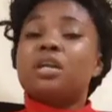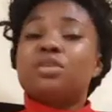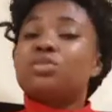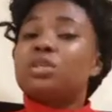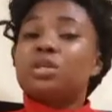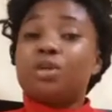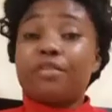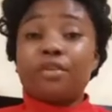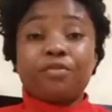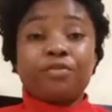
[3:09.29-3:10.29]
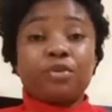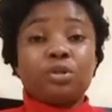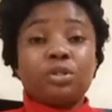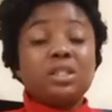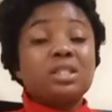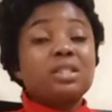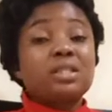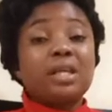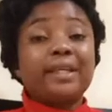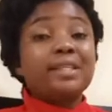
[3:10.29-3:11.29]
To the glory of God, this
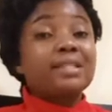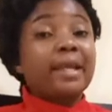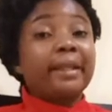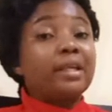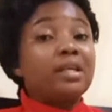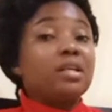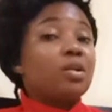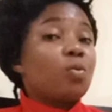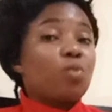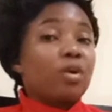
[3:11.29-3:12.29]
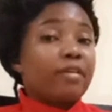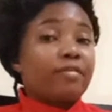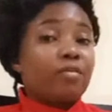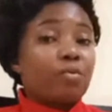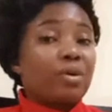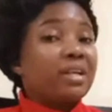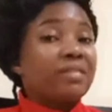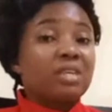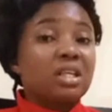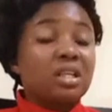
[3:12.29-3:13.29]
year is ending in a wonderful way.
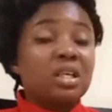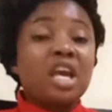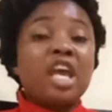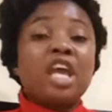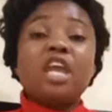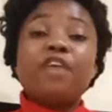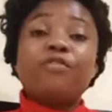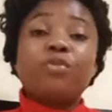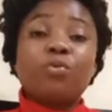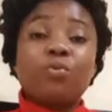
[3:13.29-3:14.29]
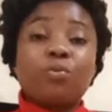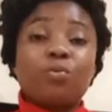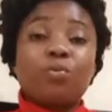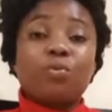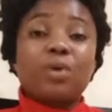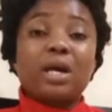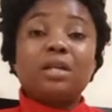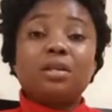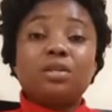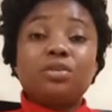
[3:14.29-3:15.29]
Definitely, if you
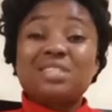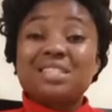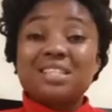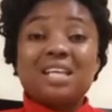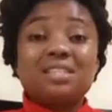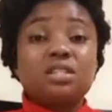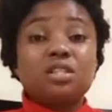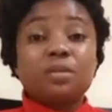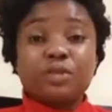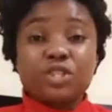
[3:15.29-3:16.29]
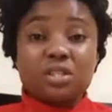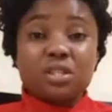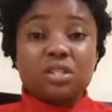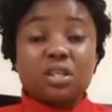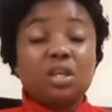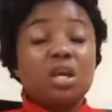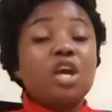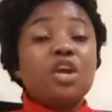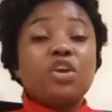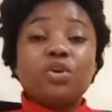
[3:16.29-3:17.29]
can utilize this opportunity,
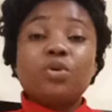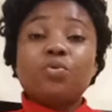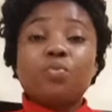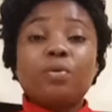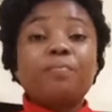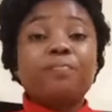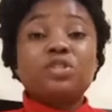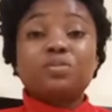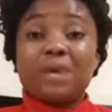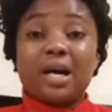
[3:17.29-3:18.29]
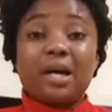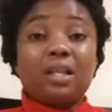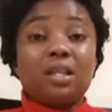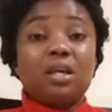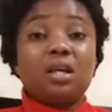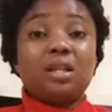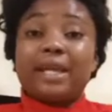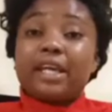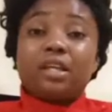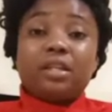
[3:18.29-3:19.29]
you will smile.
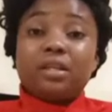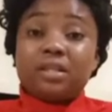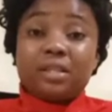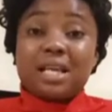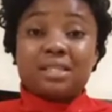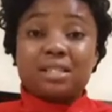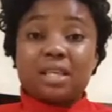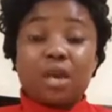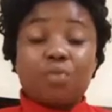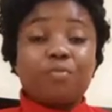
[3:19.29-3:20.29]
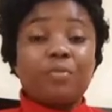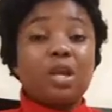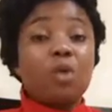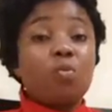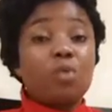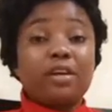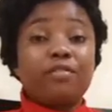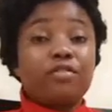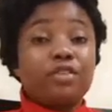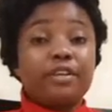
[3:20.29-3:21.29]
Like, the next year will be a
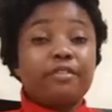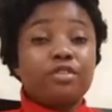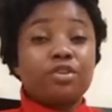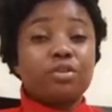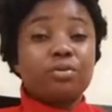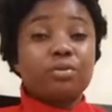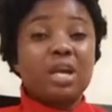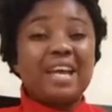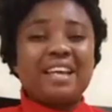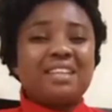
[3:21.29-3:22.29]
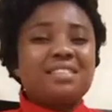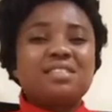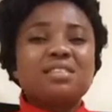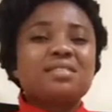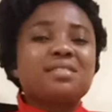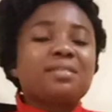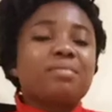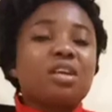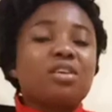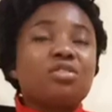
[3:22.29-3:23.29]
wonderful year for you. It is not
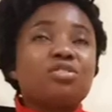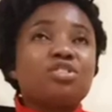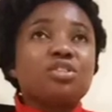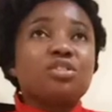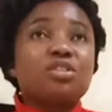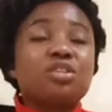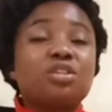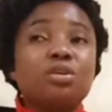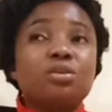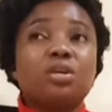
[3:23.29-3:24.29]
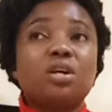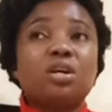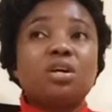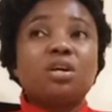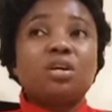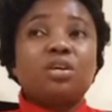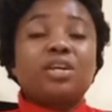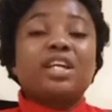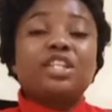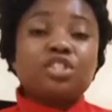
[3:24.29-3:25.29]
something you just, you
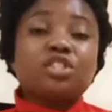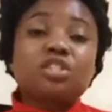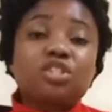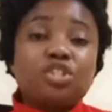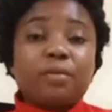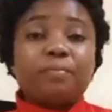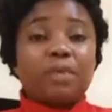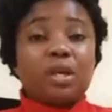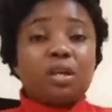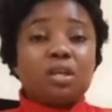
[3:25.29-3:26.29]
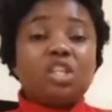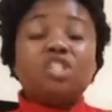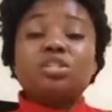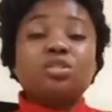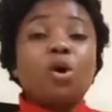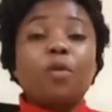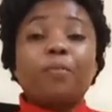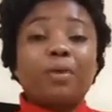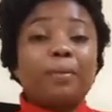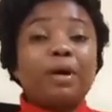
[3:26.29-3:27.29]
can just jump in. It is all
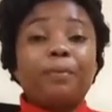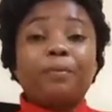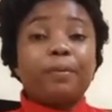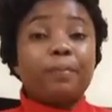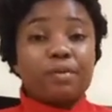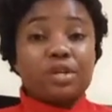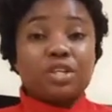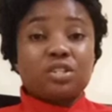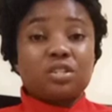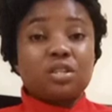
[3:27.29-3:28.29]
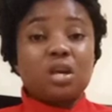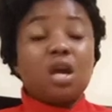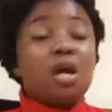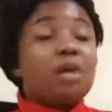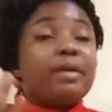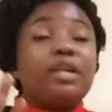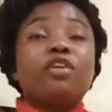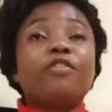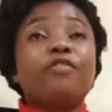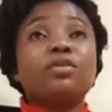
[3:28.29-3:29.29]
about preparation. Many
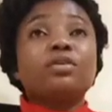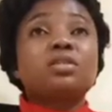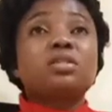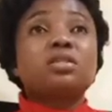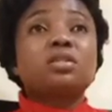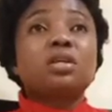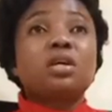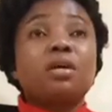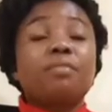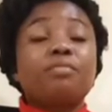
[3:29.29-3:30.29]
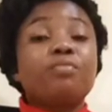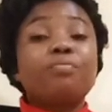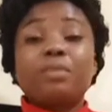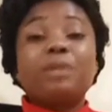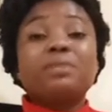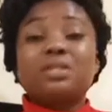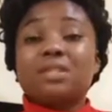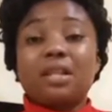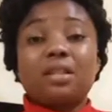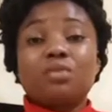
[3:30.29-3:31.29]
of us, we may be
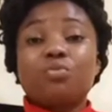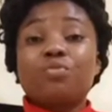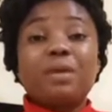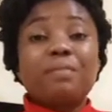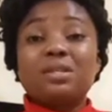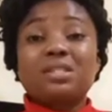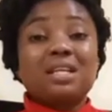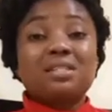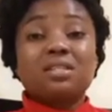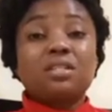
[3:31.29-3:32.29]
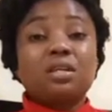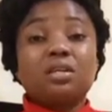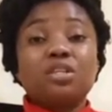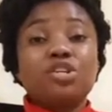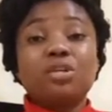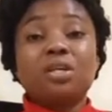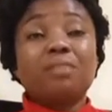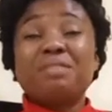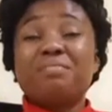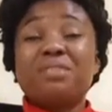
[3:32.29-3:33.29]
starting the new year
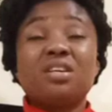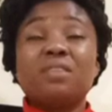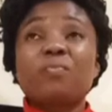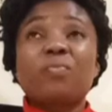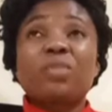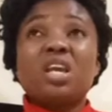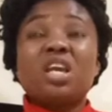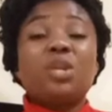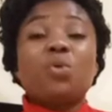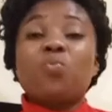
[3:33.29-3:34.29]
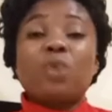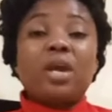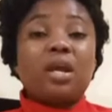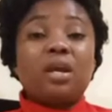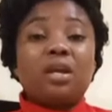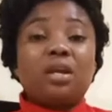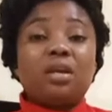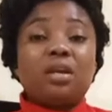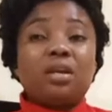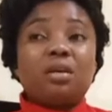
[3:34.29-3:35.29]
maybe in a way
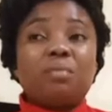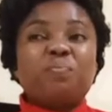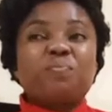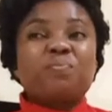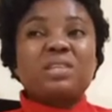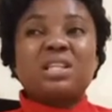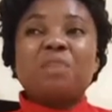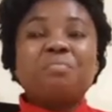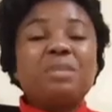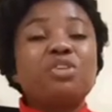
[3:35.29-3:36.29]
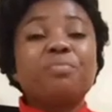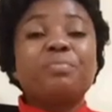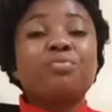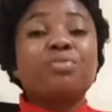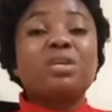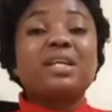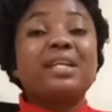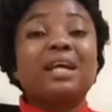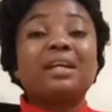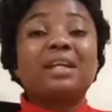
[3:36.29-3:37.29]
that may not be really
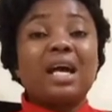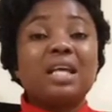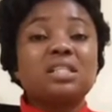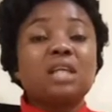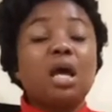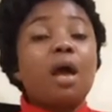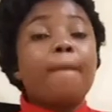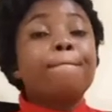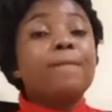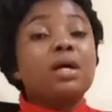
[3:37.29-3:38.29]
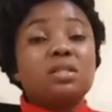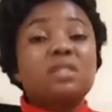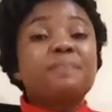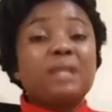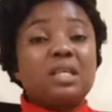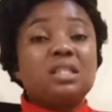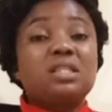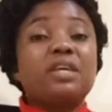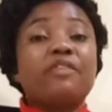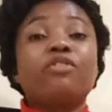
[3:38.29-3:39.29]
nice, but please,
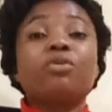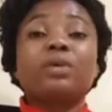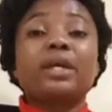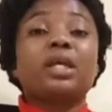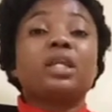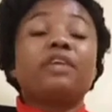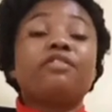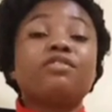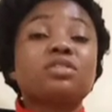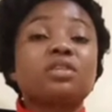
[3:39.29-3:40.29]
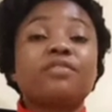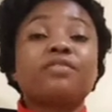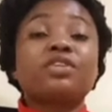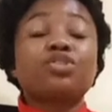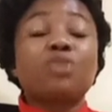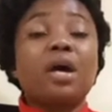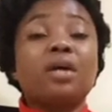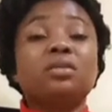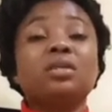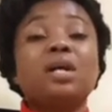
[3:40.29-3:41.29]
if you can give yourself a
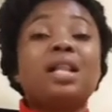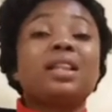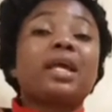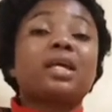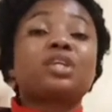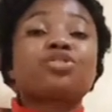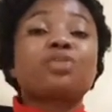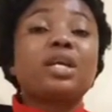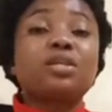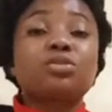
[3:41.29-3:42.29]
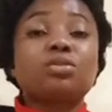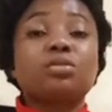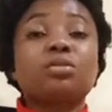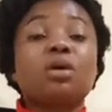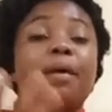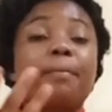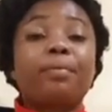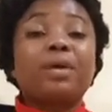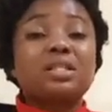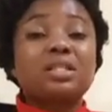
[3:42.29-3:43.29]
trial, like trying to
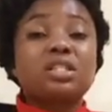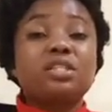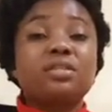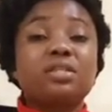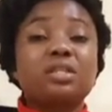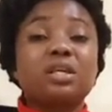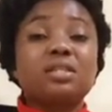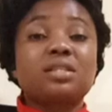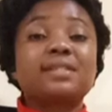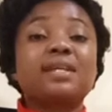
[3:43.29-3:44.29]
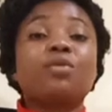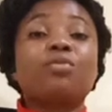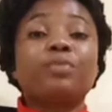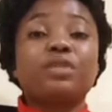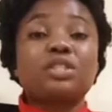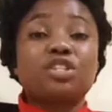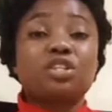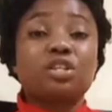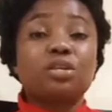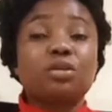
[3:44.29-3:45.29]
practice new things that I'll be teaching
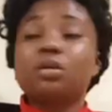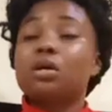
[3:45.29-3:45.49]
you